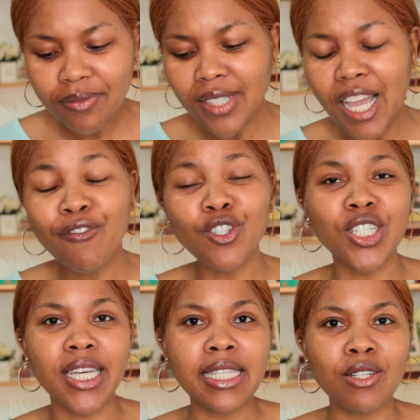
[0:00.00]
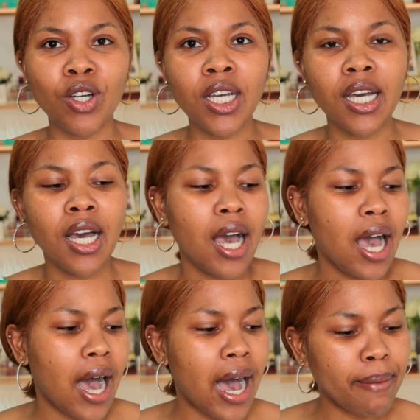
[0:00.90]
For today's look,
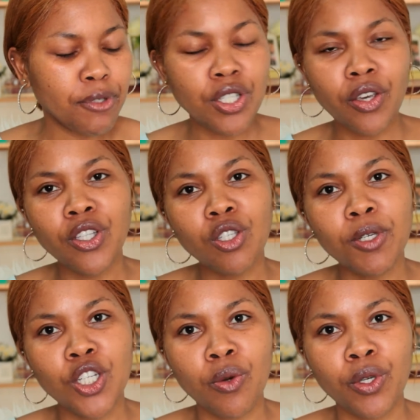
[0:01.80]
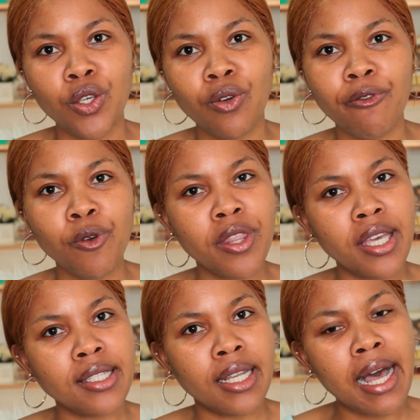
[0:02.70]
I'm just going to be showing you a few
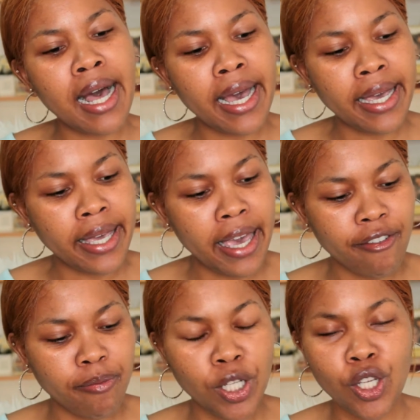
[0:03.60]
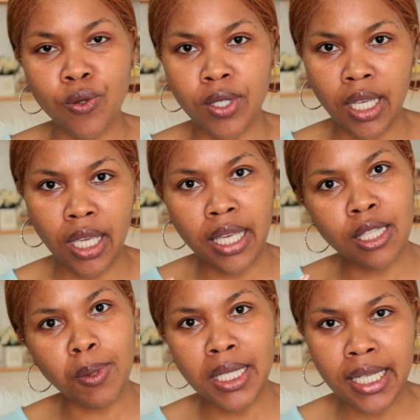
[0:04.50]
things that I have been using in
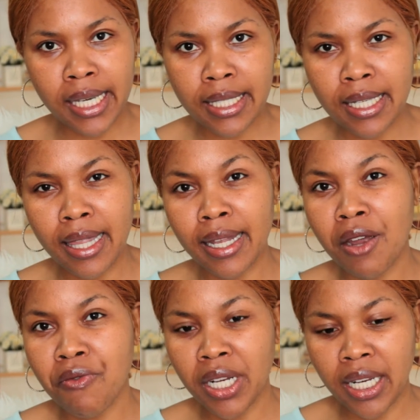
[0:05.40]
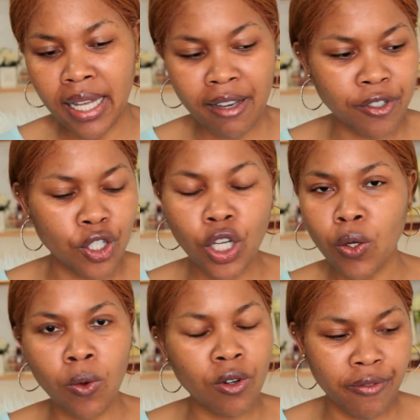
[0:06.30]
2018 that I really loved.
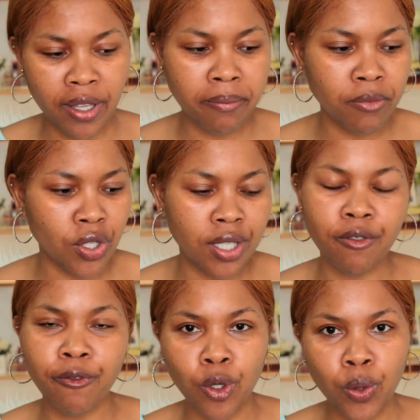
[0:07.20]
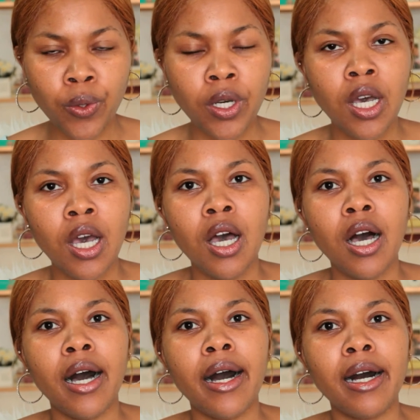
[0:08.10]
Not all of them, just a few.
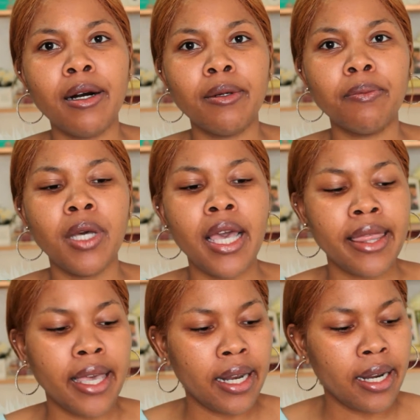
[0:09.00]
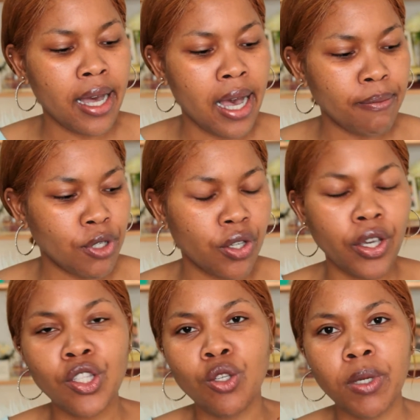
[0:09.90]
And then I'm just
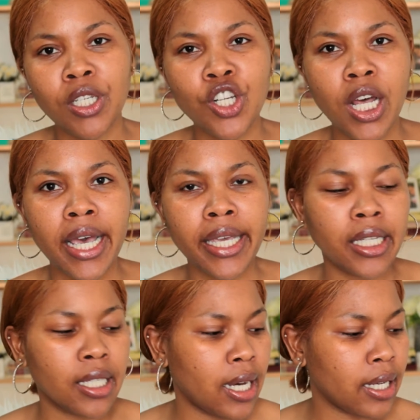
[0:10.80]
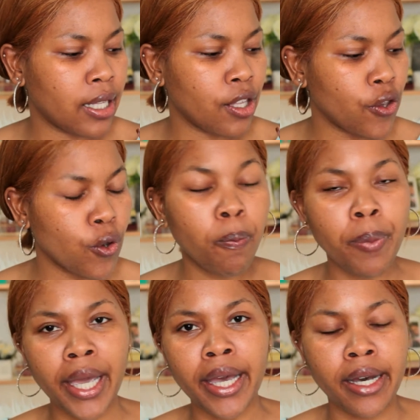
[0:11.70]
going to be trying the new
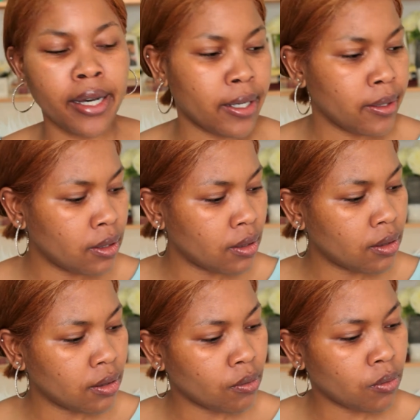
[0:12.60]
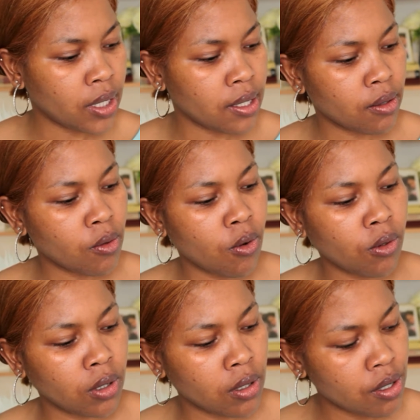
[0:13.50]
Becca, what is it
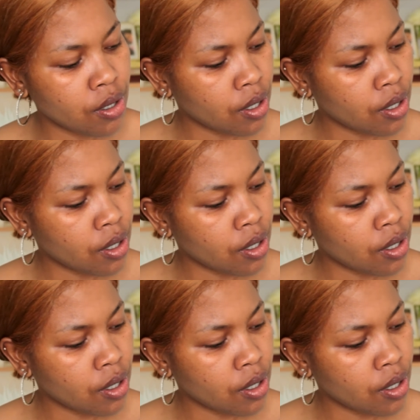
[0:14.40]
called?